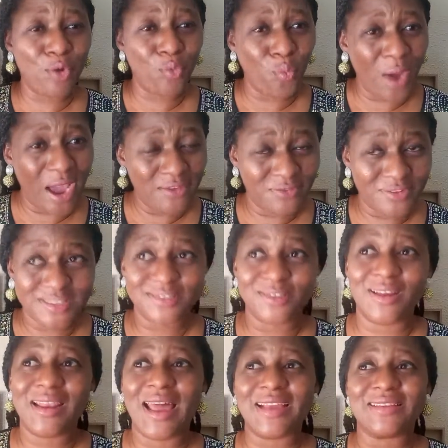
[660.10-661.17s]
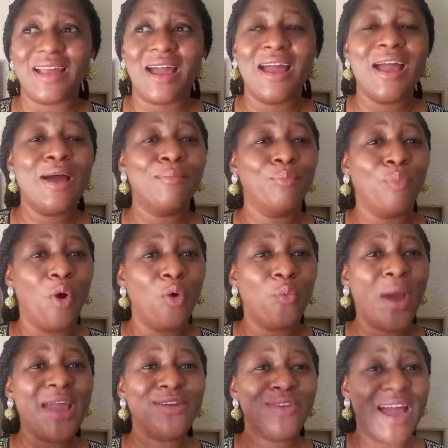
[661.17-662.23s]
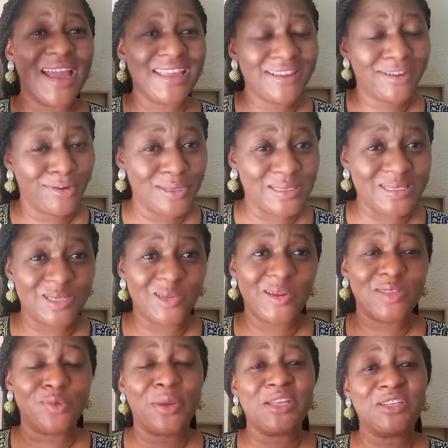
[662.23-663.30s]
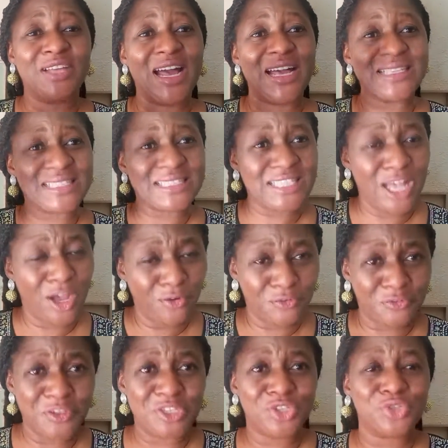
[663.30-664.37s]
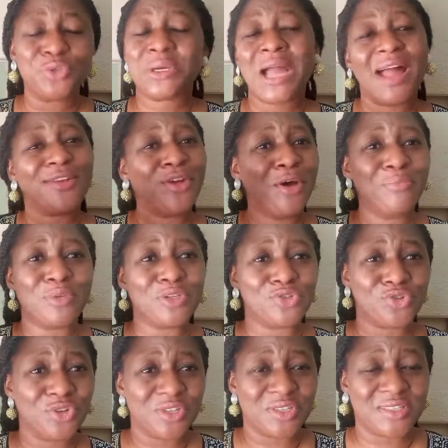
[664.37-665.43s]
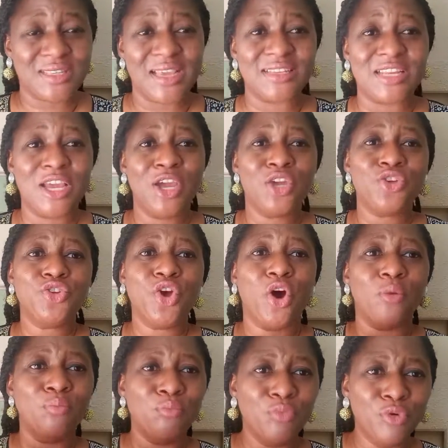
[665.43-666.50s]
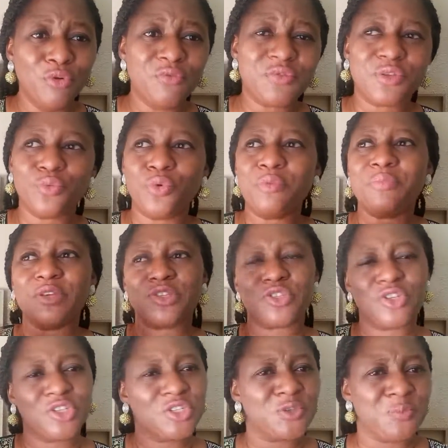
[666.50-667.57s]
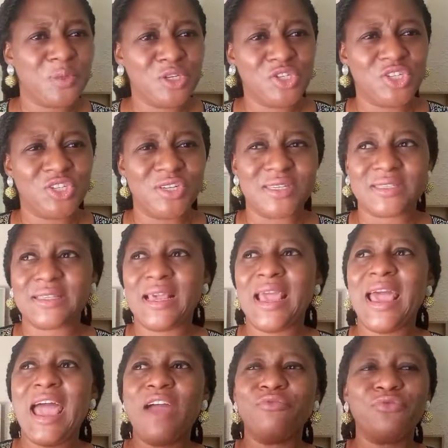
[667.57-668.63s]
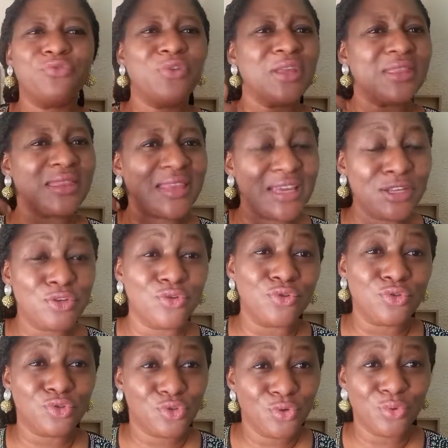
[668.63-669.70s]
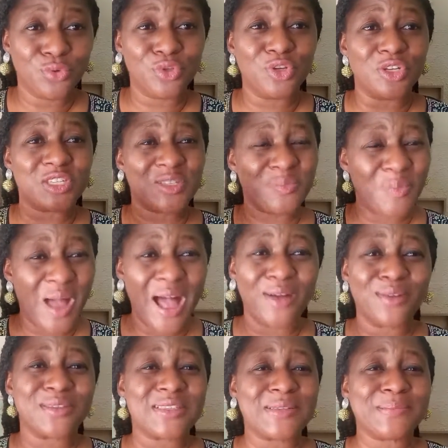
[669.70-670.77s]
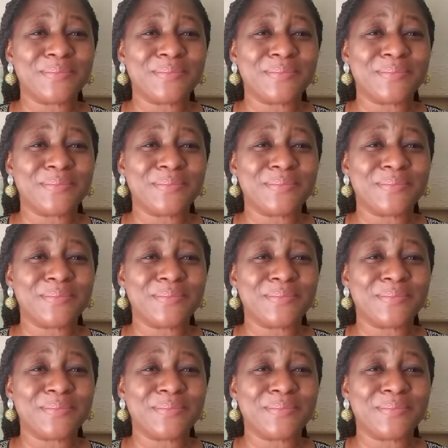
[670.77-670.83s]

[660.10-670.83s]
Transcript: wife is not like that. But when you are inconsiderate, when you are selfish, you cannot be trusted. Your moves will be suspicious. Everything you do, your spouse